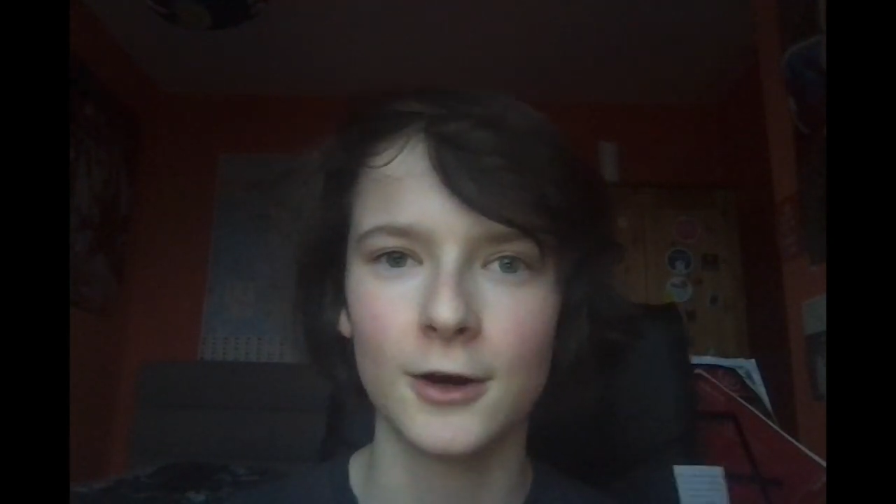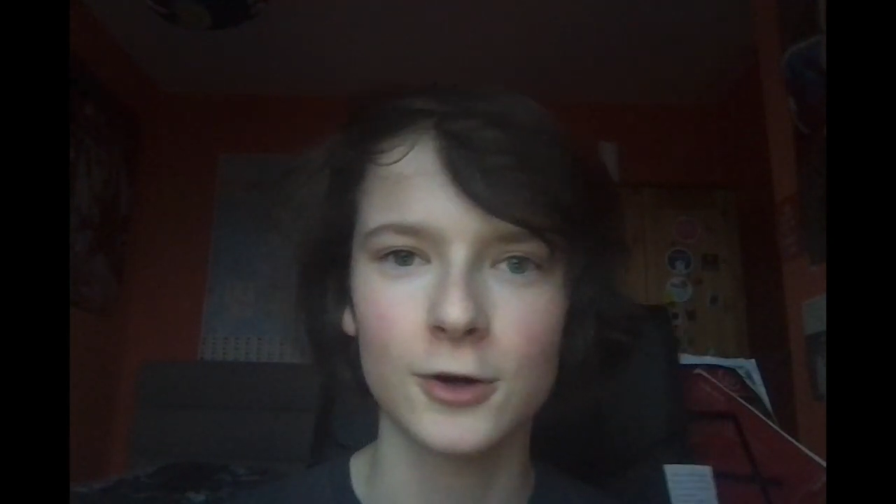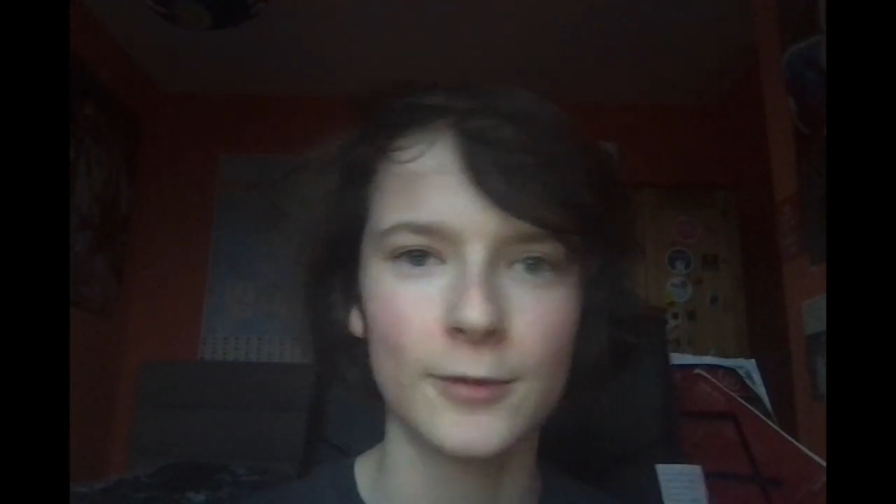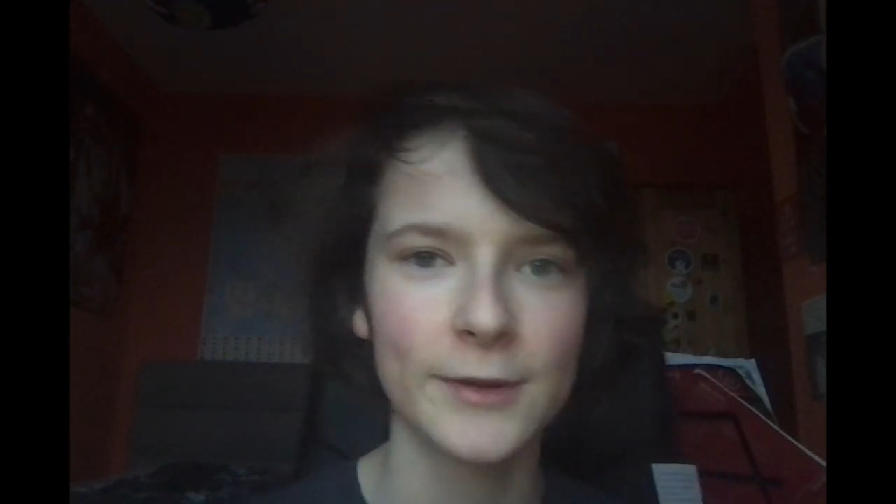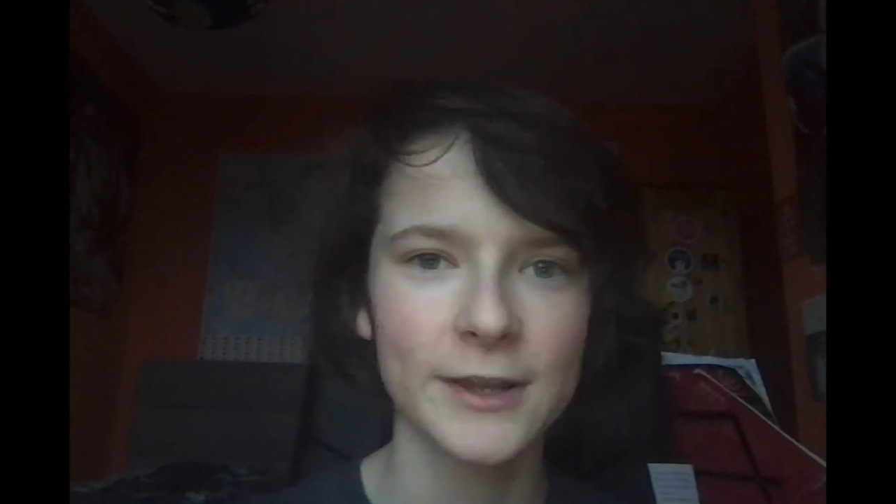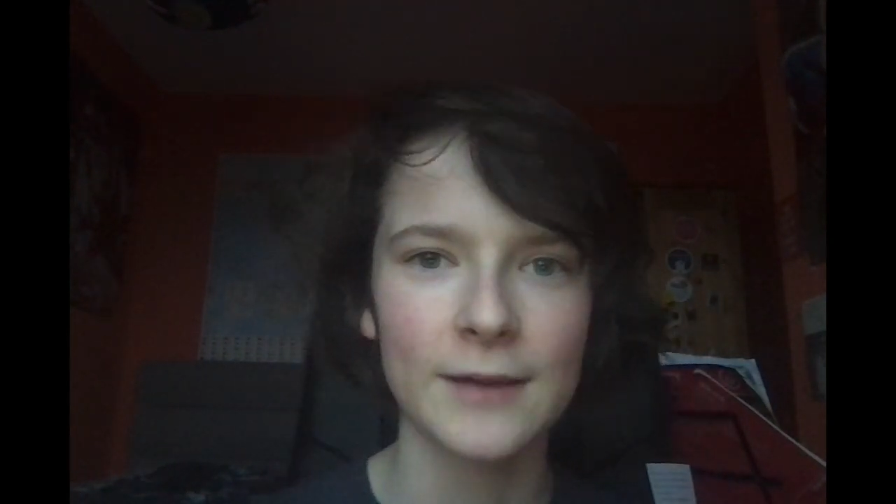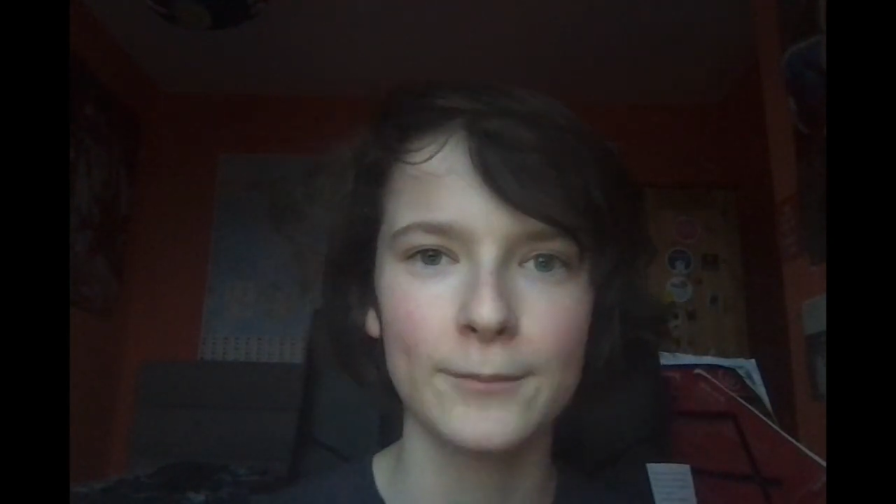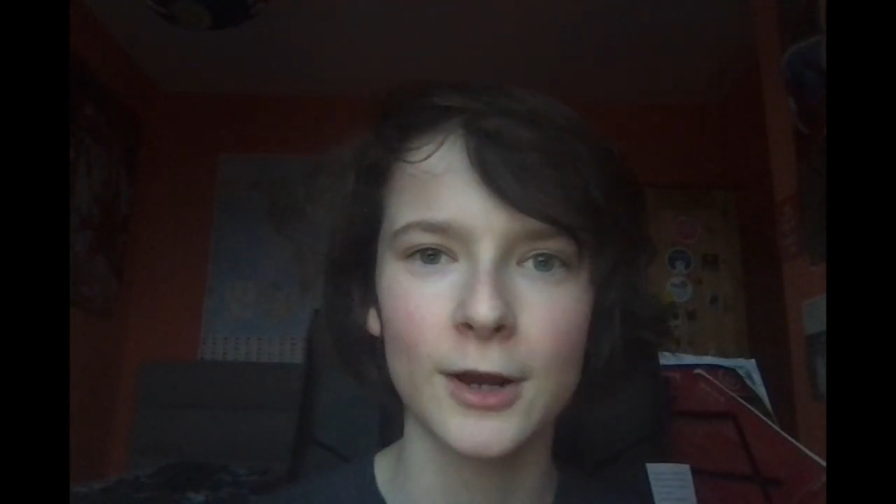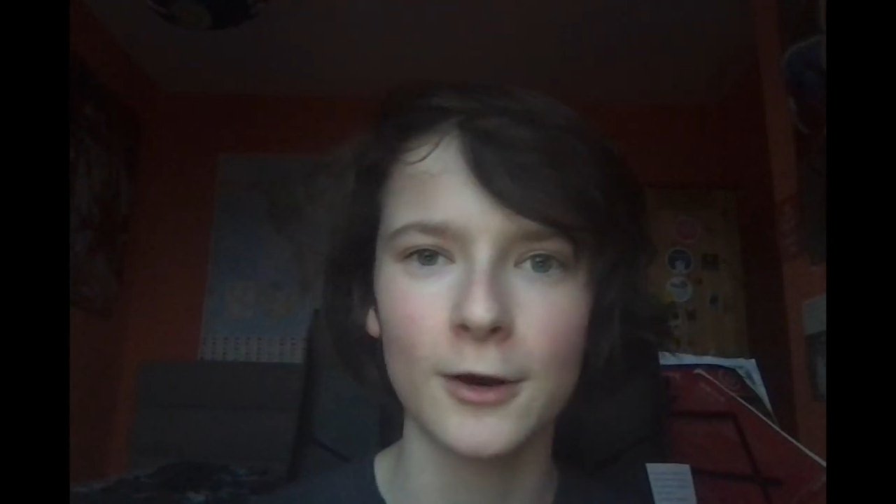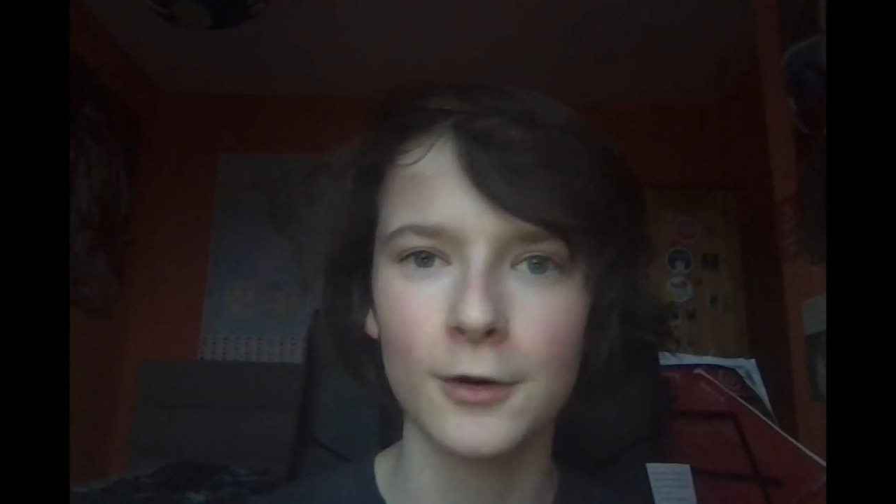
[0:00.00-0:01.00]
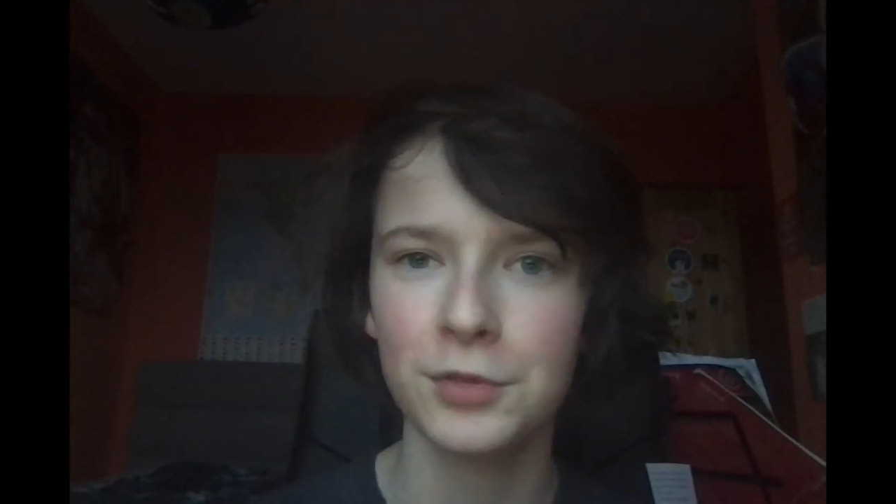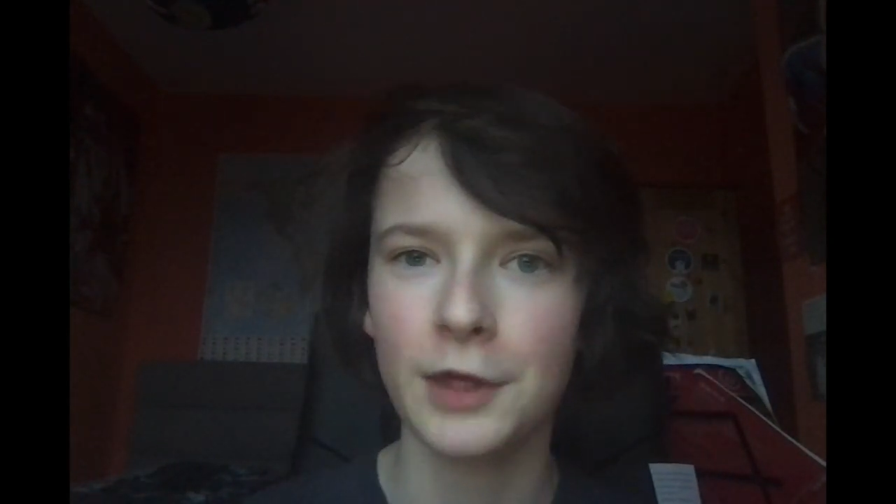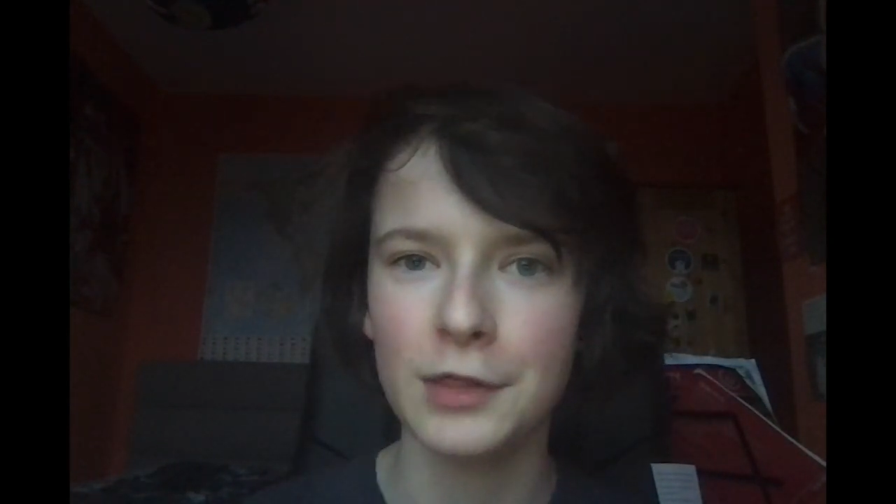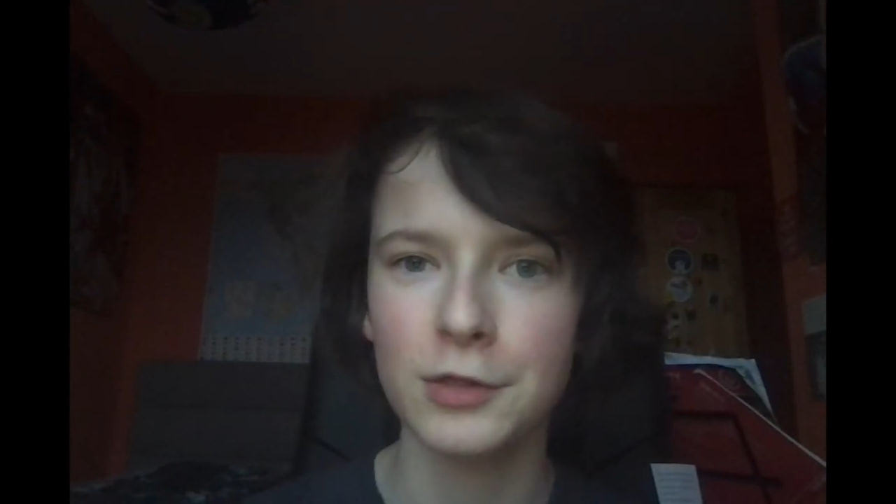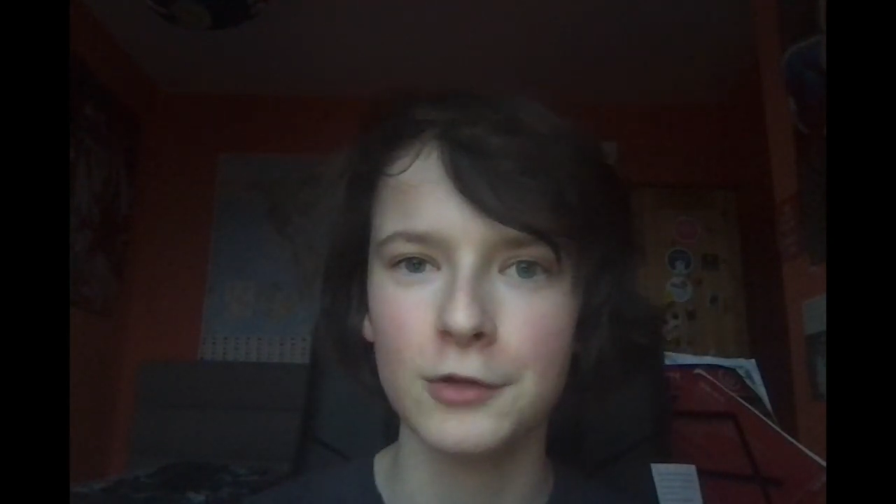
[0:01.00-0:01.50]
comment down below
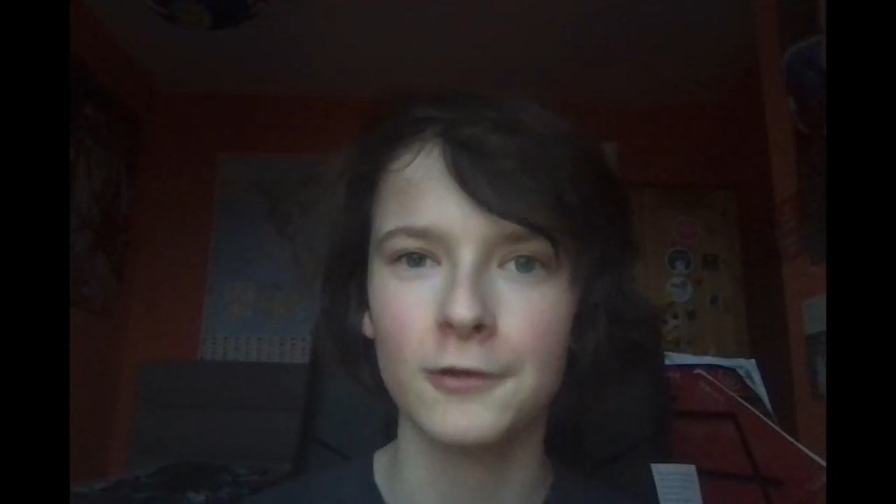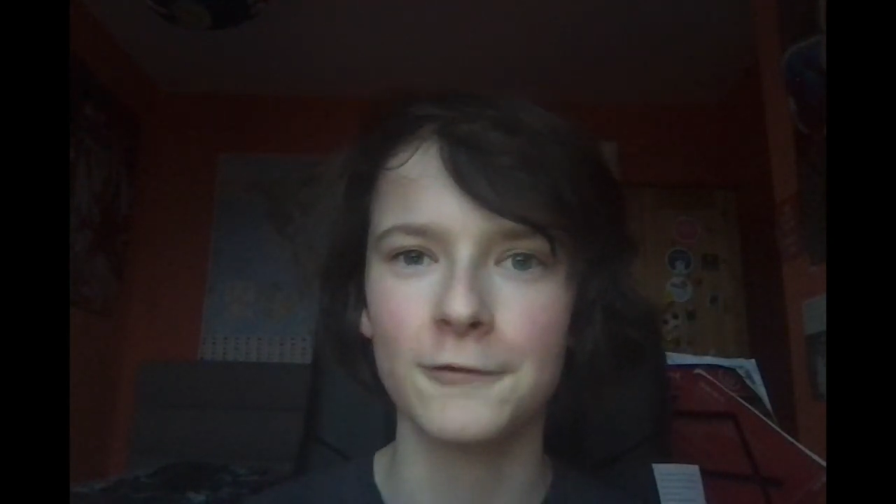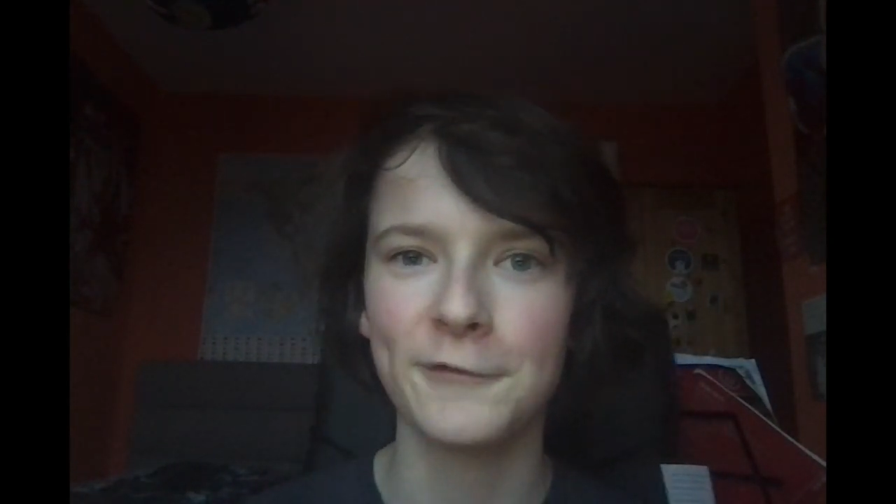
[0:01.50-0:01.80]
suggestions